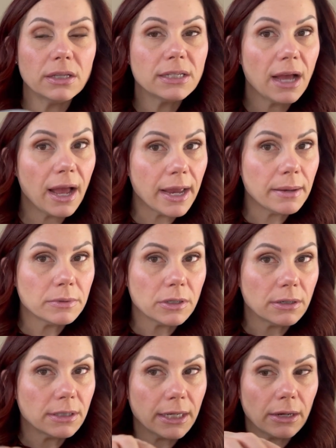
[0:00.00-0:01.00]
time. So I
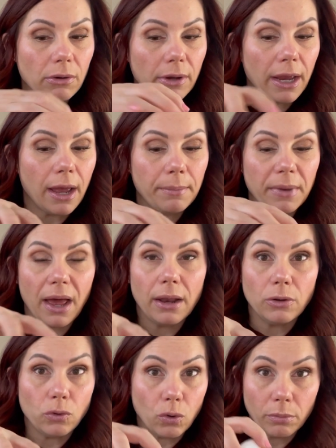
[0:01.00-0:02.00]
was like, okay, I'm
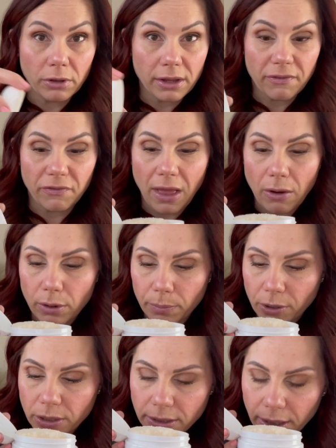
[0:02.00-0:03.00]
not normally a flower
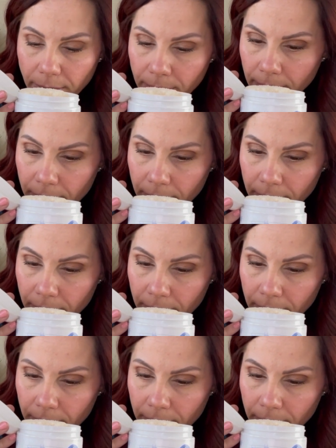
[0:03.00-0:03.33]
person.